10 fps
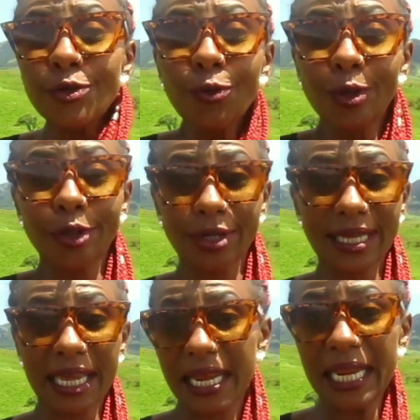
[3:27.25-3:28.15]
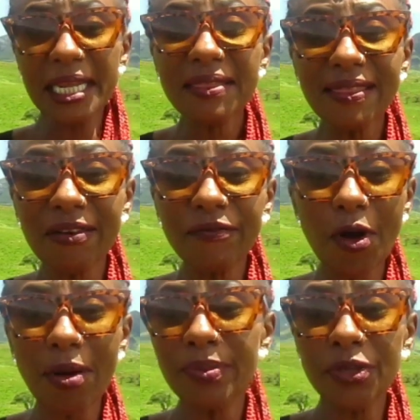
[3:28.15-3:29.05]
you will not get anything
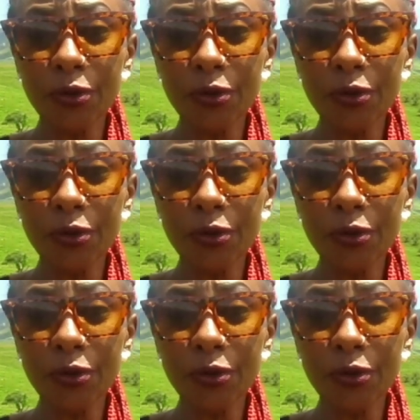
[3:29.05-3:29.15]
from.